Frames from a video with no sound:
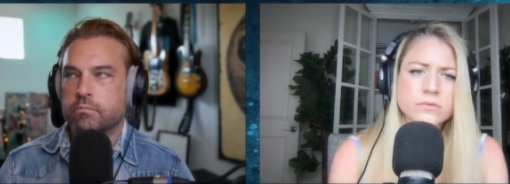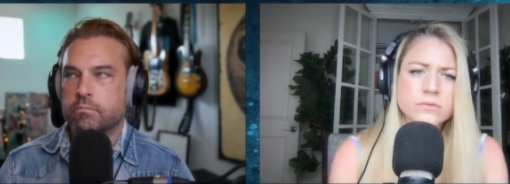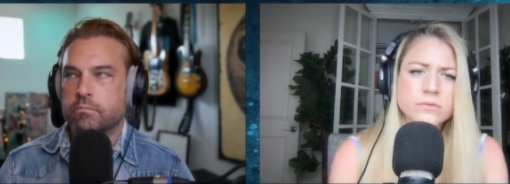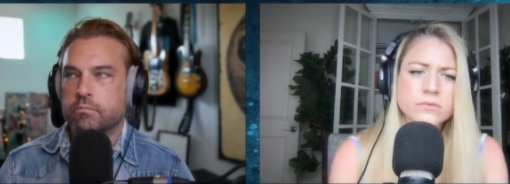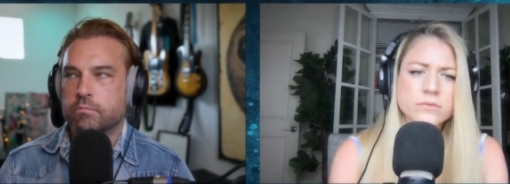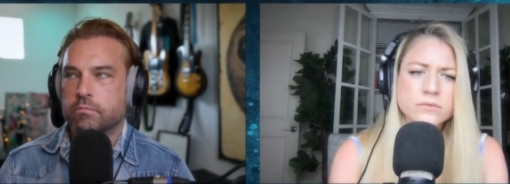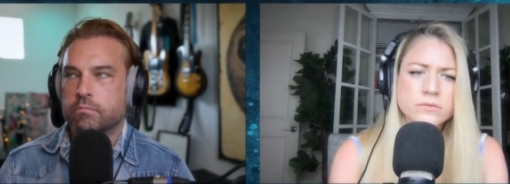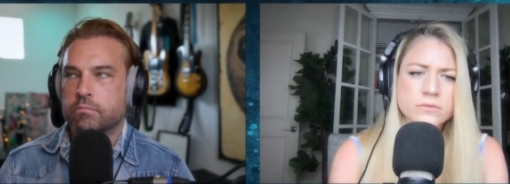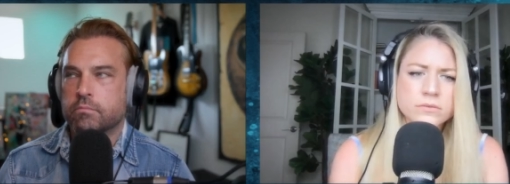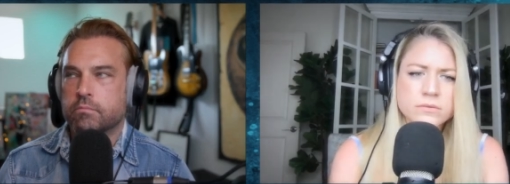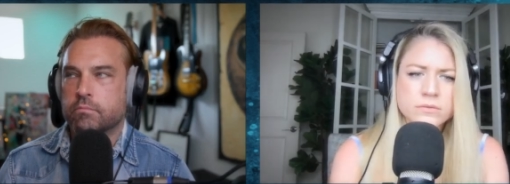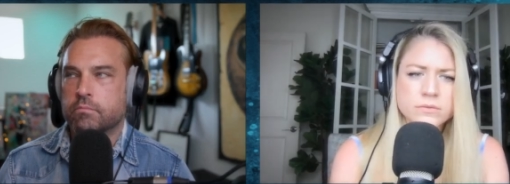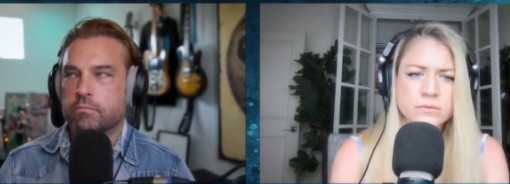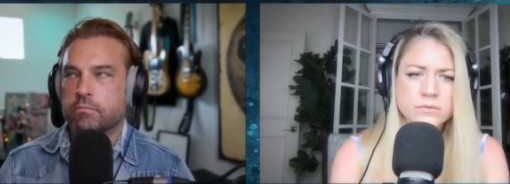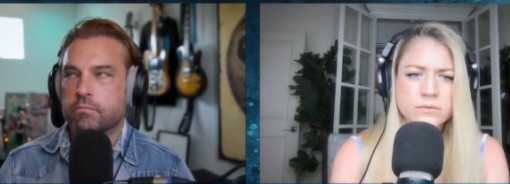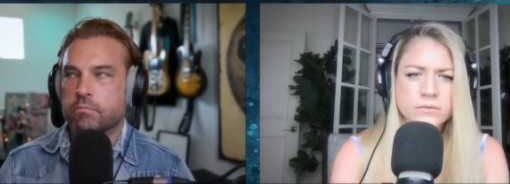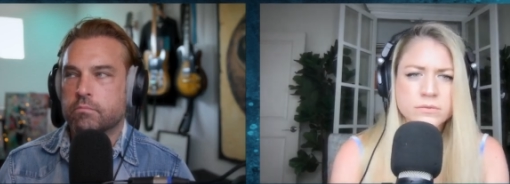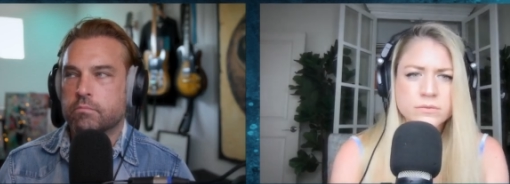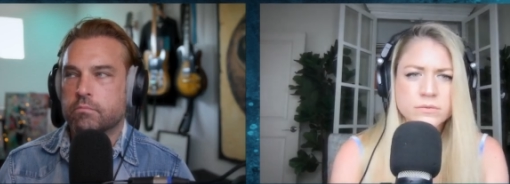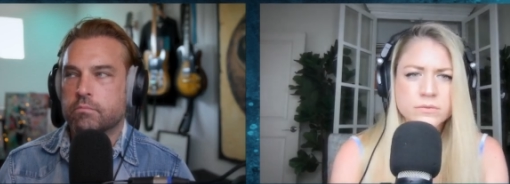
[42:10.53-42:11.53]

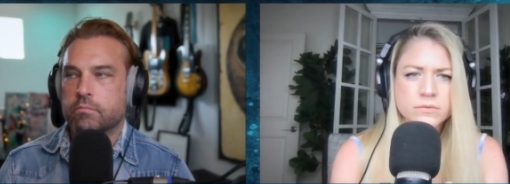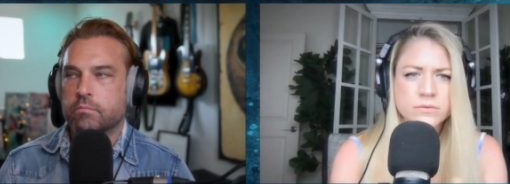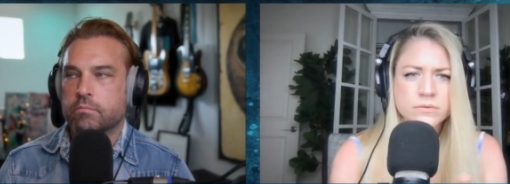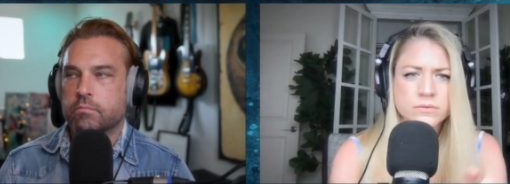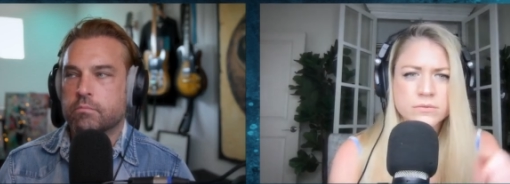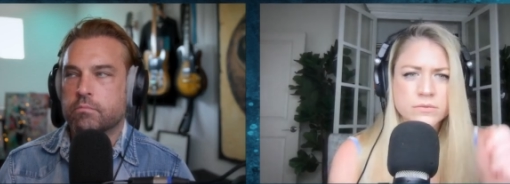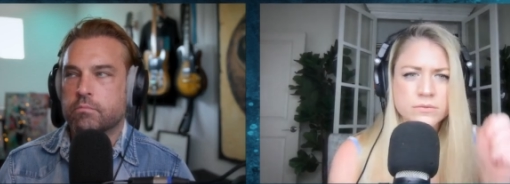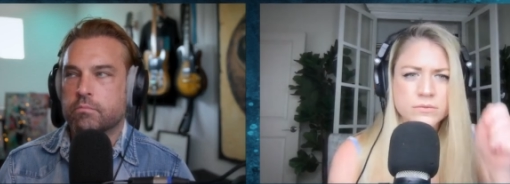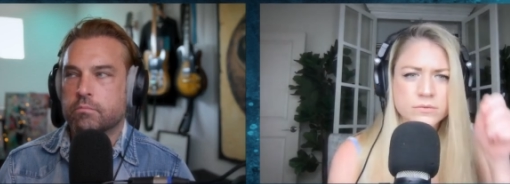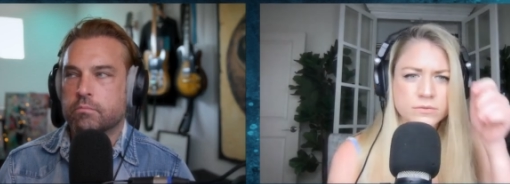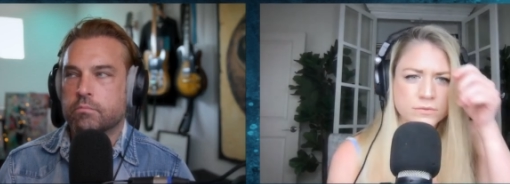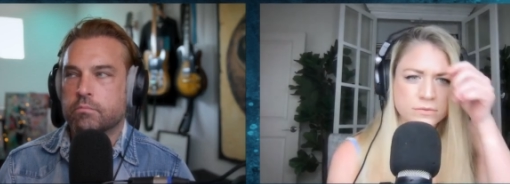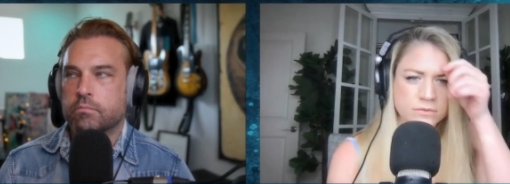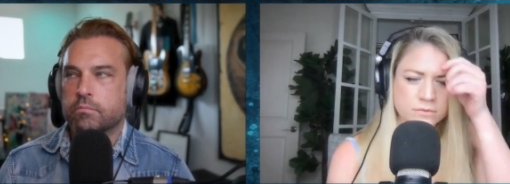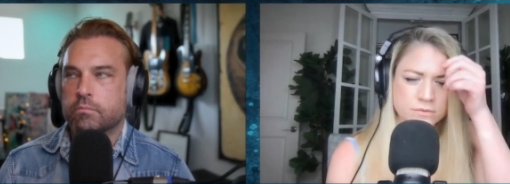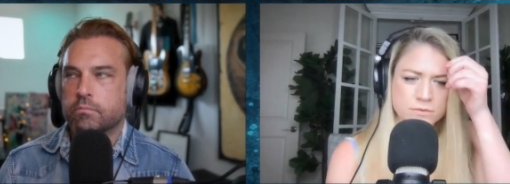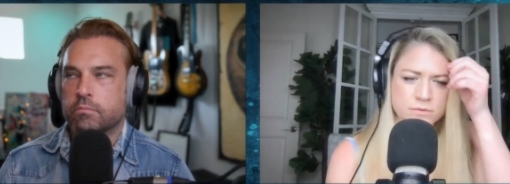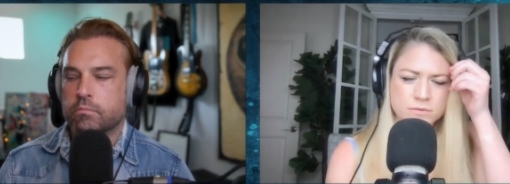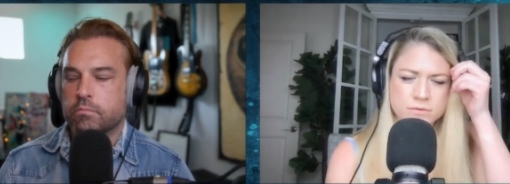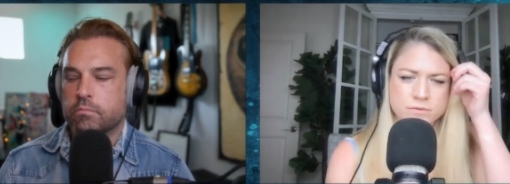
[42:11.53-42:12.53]

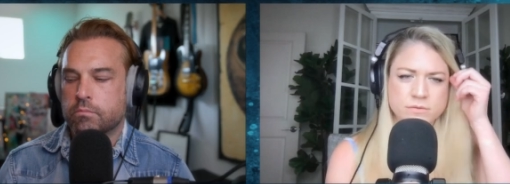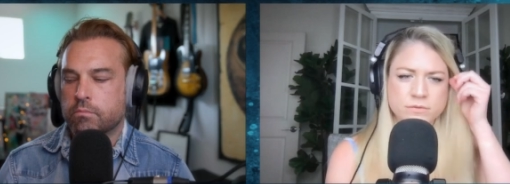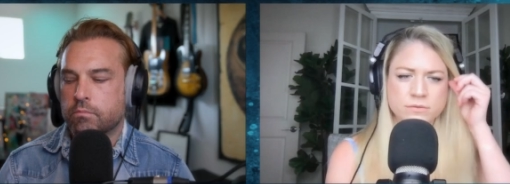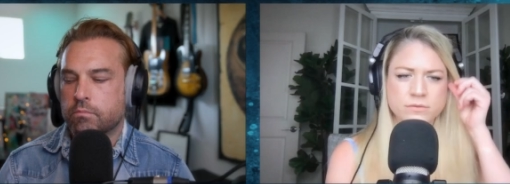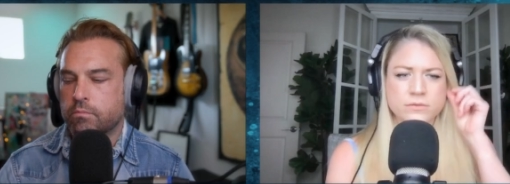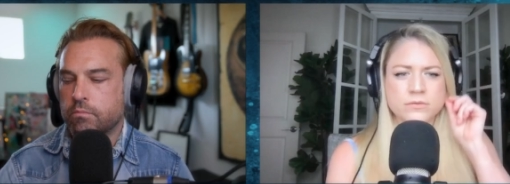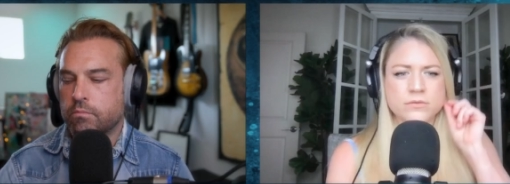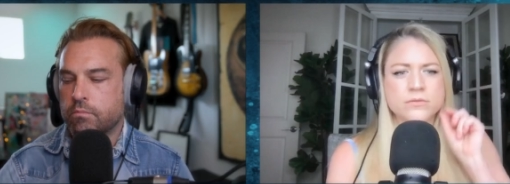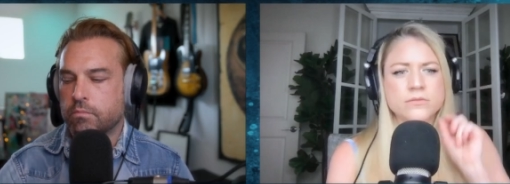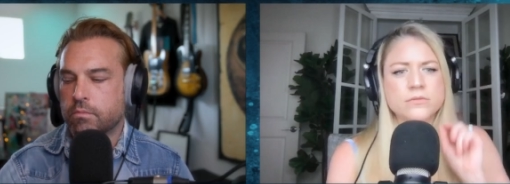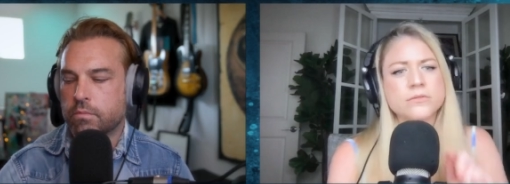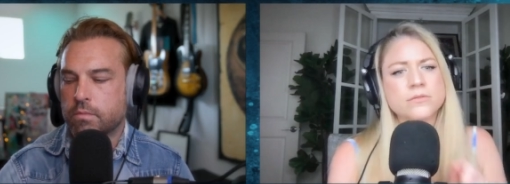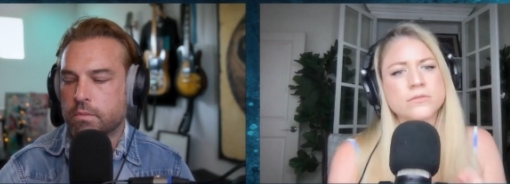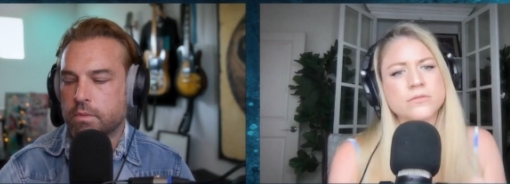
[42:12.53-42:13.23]
No one is speaking in this clip.